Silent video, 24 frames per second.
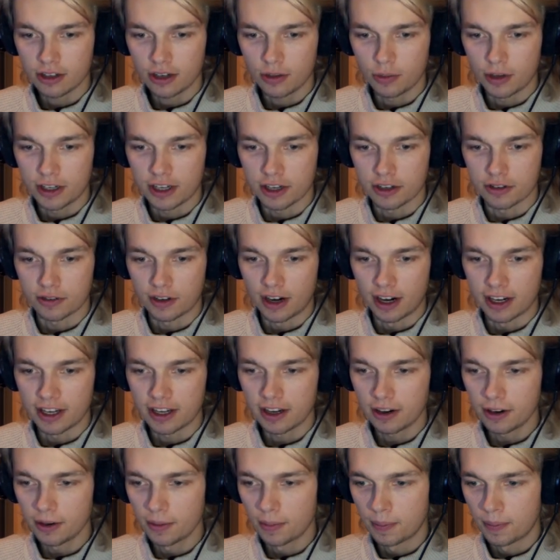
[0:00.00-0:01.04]
which is right
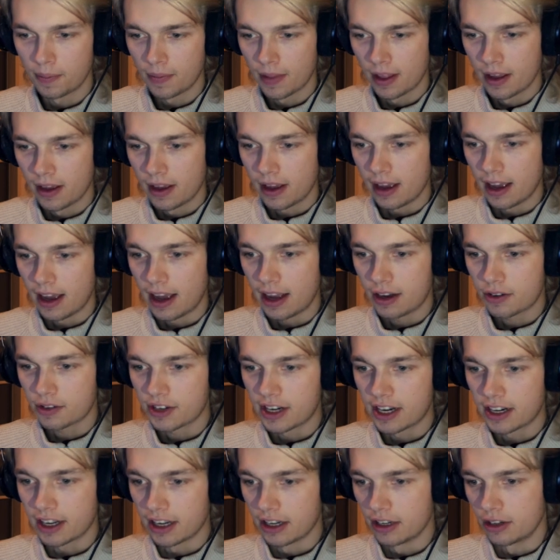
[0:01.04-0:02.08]
here, and
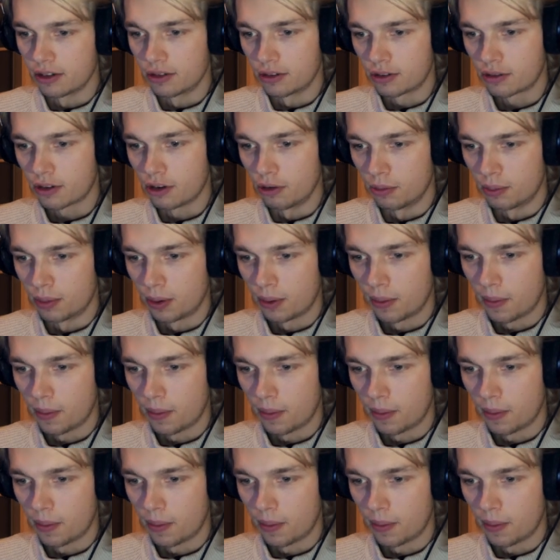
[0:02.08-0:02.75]
create a new group.